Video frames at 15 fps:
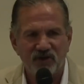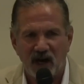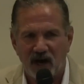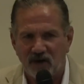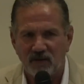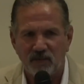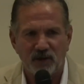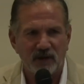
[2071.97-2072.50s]

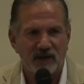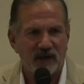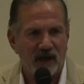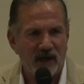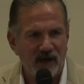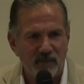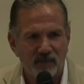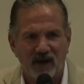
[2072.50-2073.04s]
terrible and I
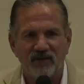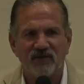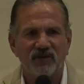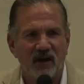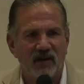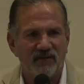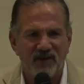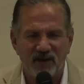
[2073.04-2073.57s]
hate
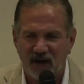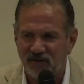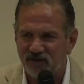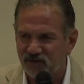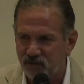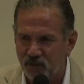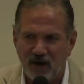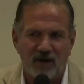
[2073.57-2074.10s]
myself and I
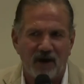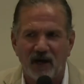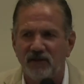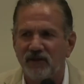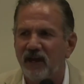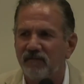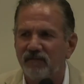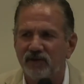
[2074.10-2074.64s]
swear I'll
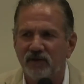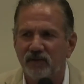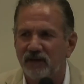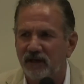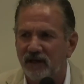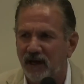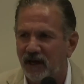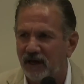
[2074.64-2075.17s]
never do it
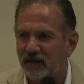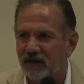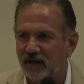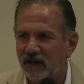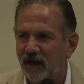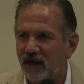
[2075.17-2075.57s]
again.